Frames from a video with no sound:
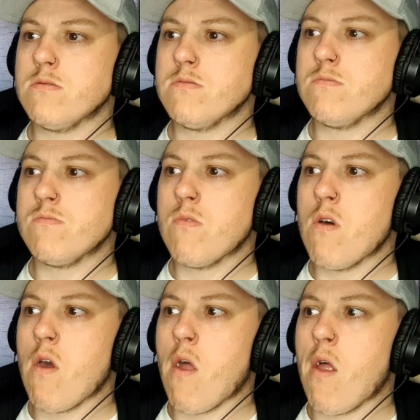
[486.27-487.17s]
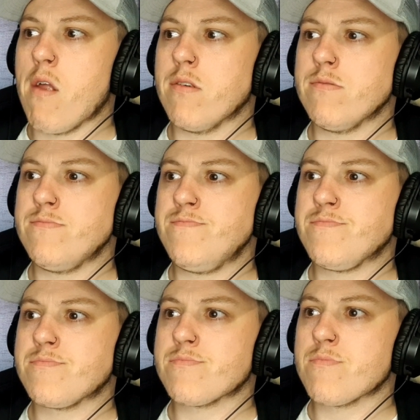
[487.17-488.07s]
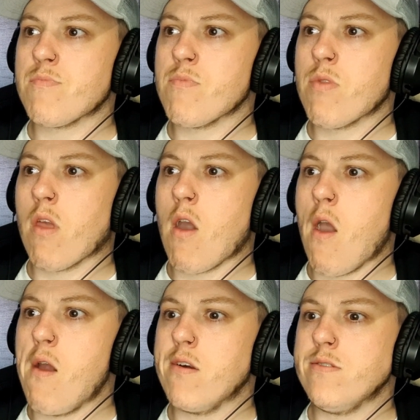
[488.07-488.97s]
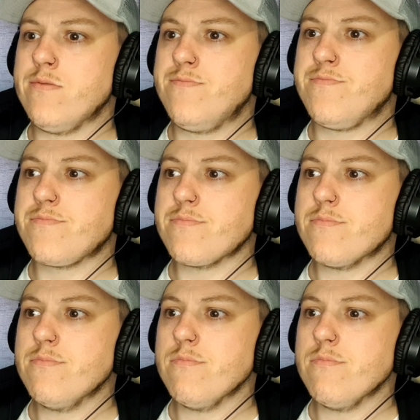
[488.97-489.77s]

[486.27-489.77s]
As you can see, the cabinet door slowly creaks open.